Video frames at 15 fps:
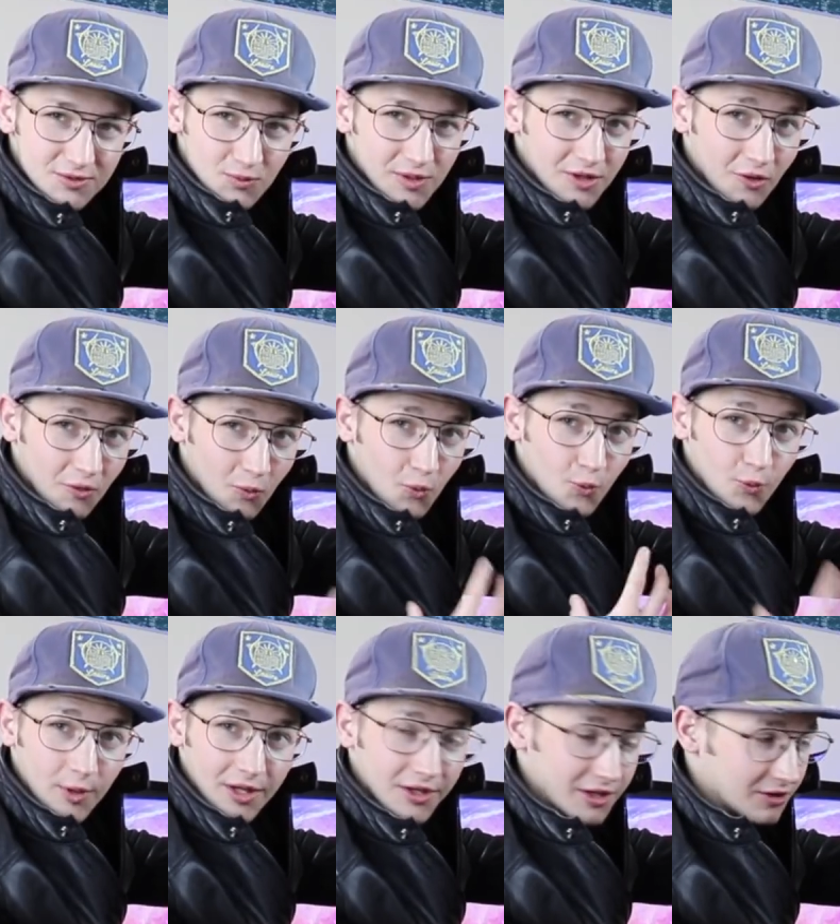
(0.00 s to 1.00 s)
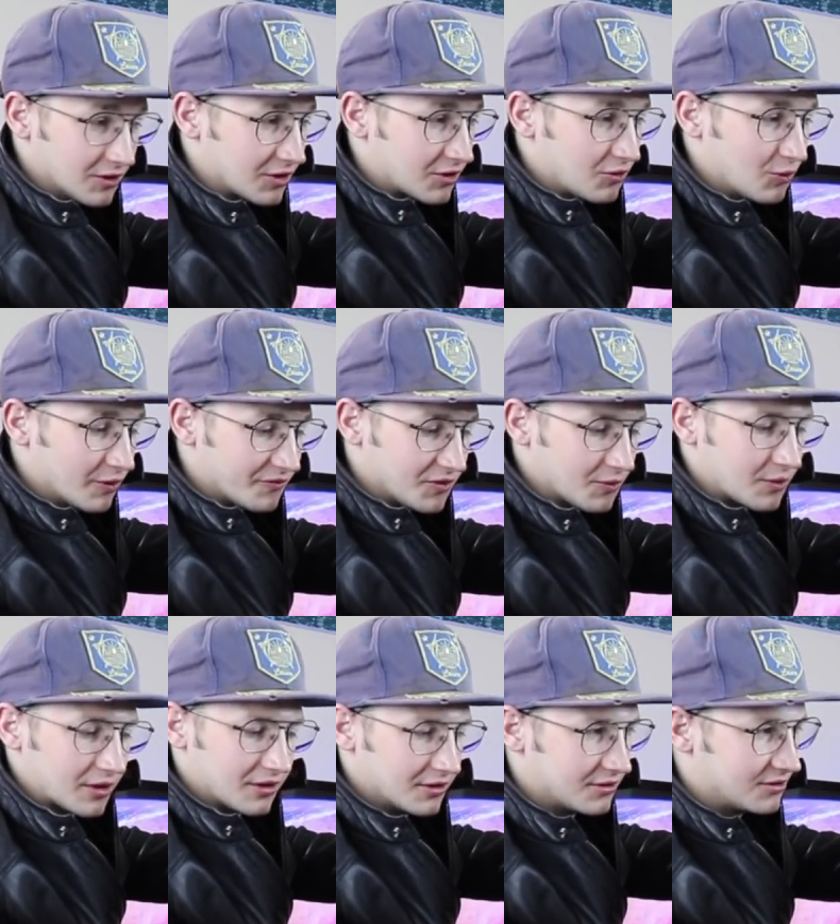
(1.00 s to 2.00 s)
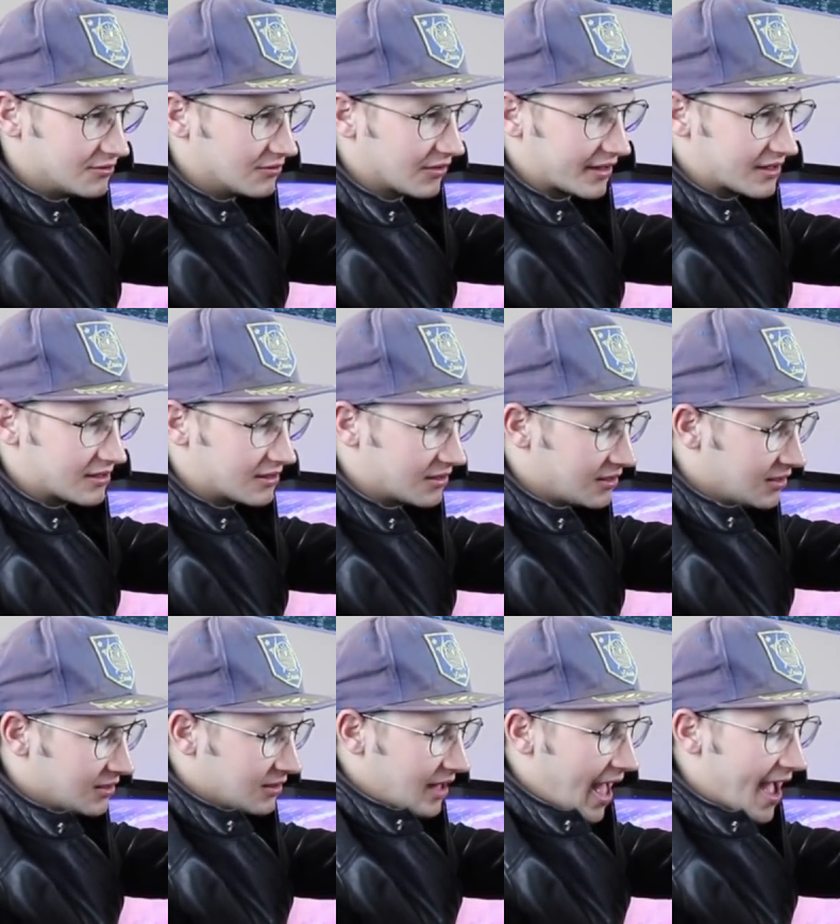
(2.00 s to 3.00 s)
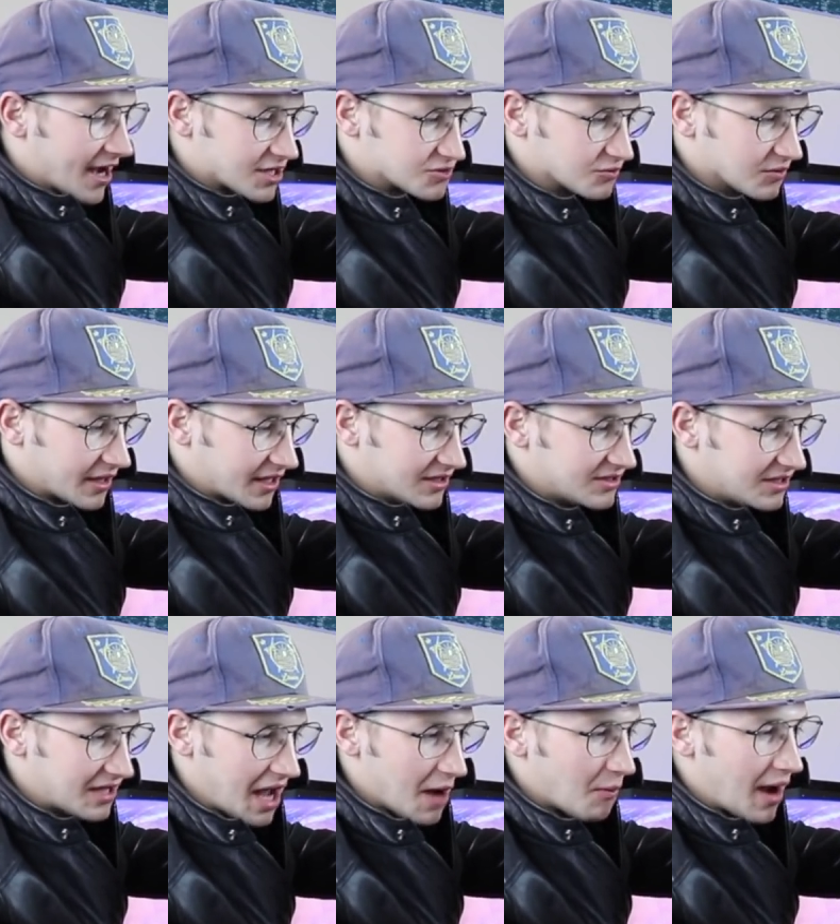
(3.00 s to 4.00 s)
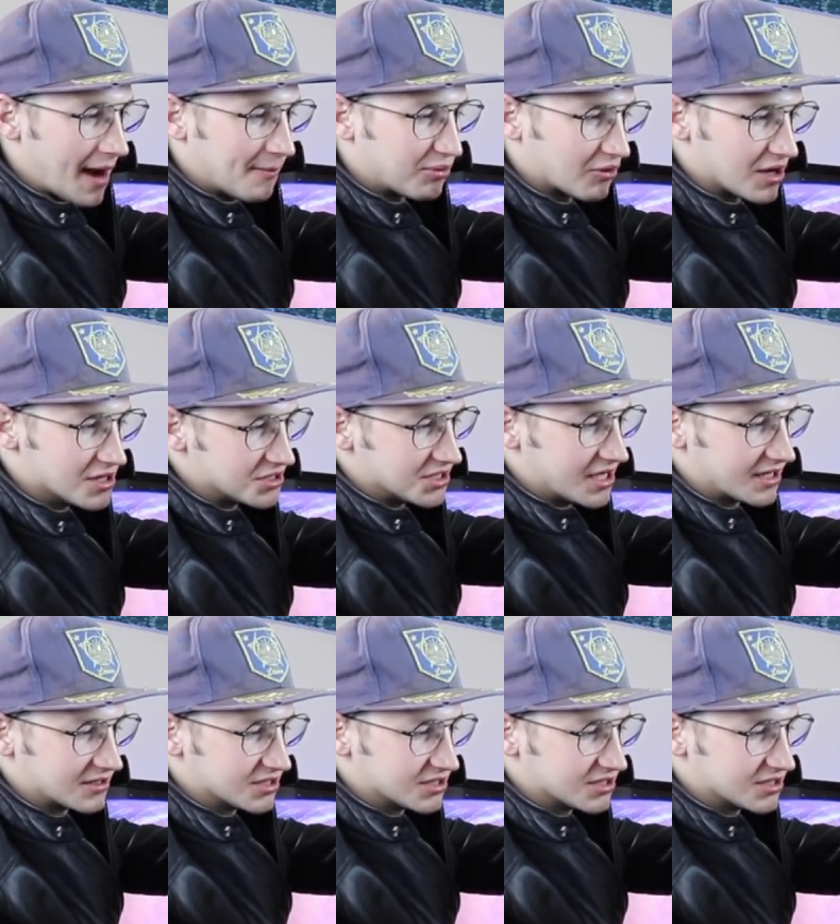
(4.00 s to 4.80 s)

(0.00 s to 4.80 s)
wheel really look cool if you wanted to do like a actual like a DIY project